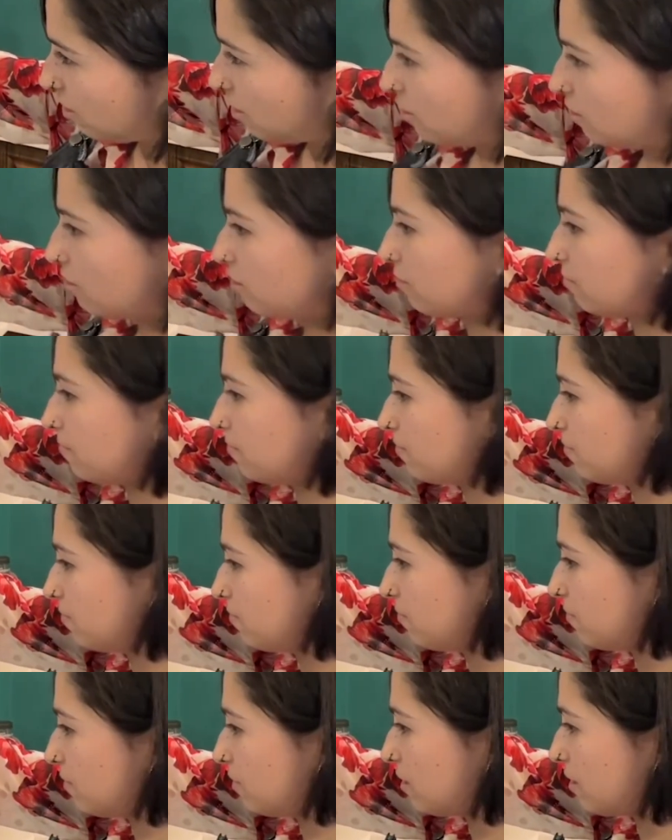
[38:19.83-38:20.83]
Oh,
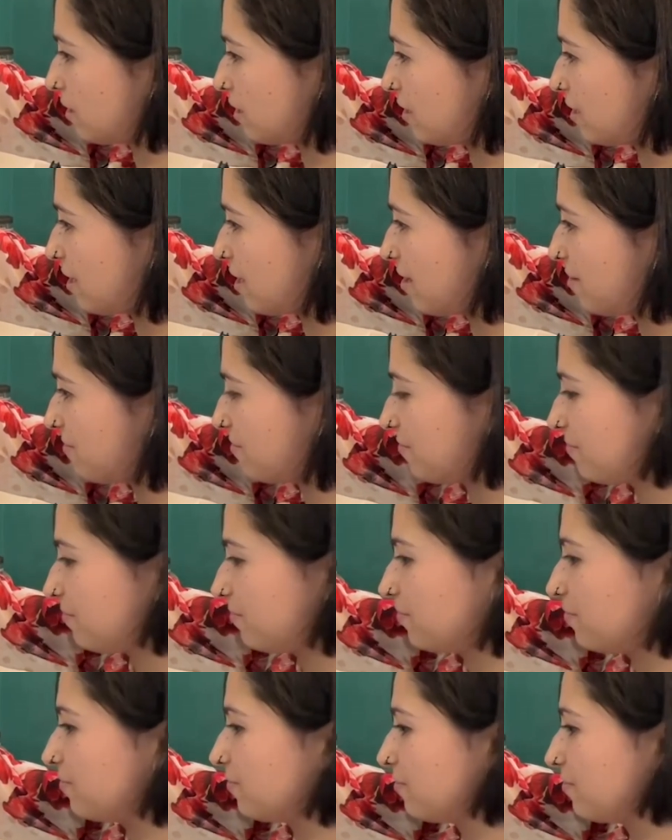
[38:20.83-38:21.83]
la la.
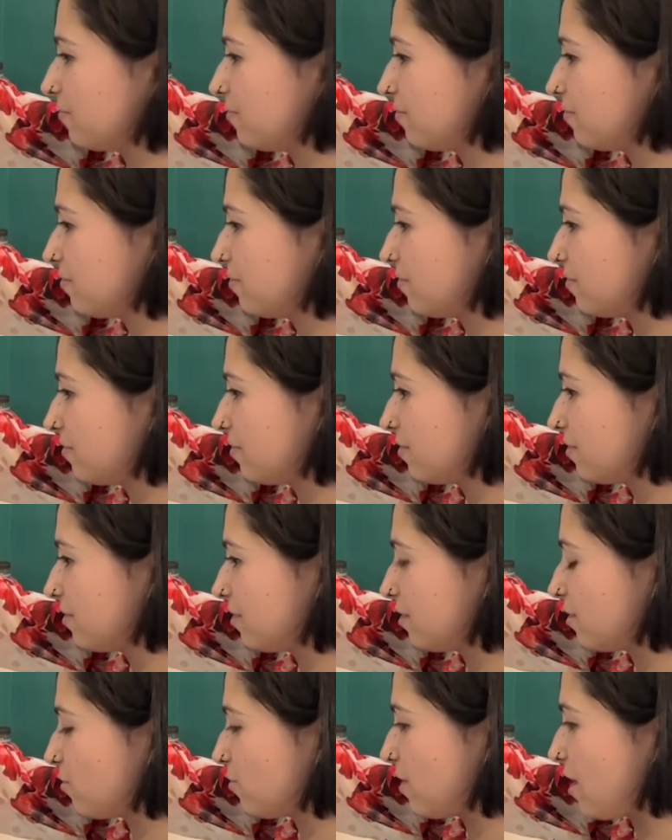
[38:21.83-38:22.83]

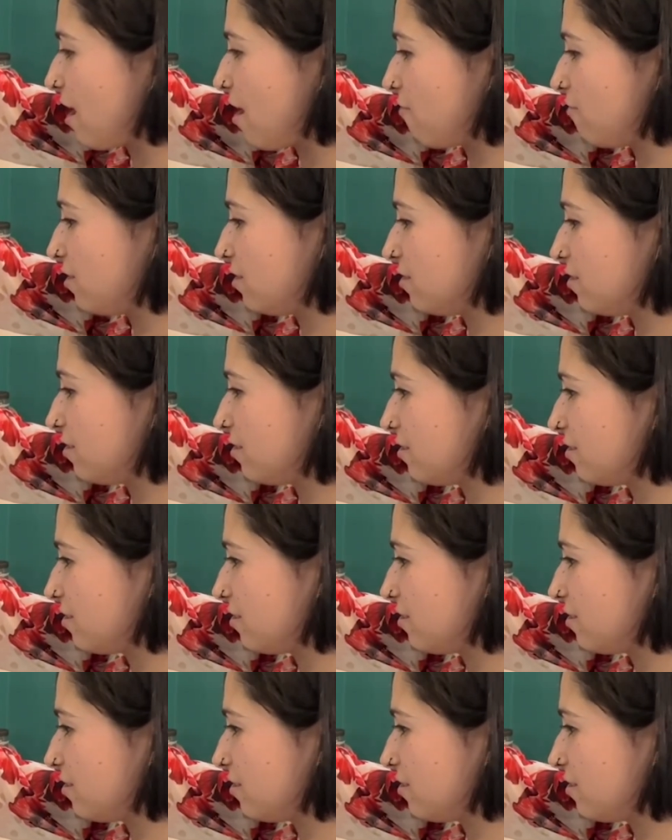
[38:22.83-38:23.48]
We have it.